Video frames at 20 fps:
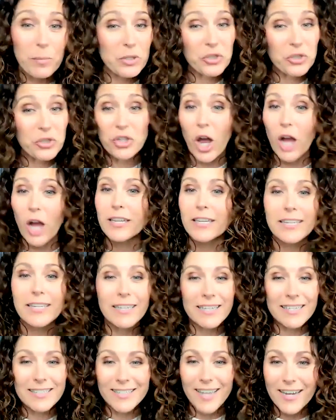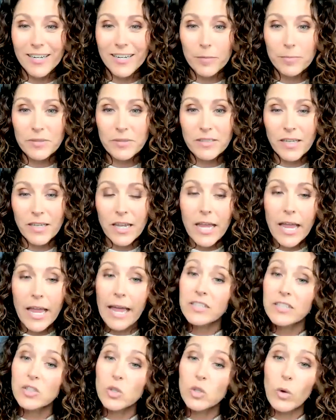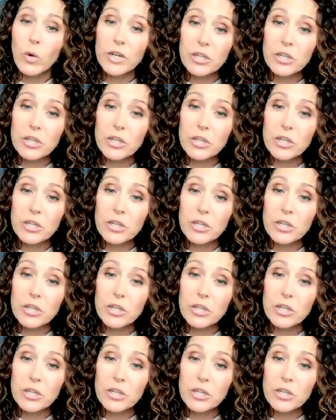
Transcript: but you're not getting any signups. And so what